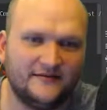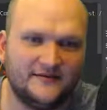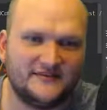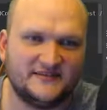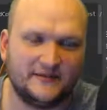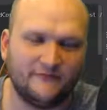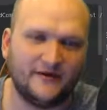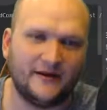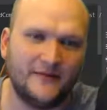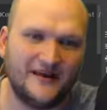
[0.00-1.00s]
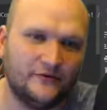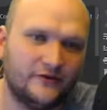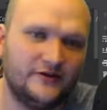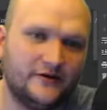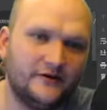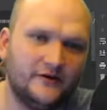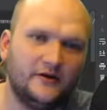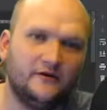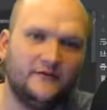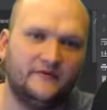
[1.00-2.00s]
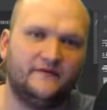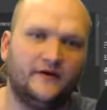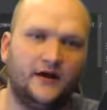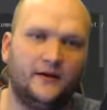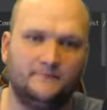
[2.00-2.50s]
This is something I made earlier with a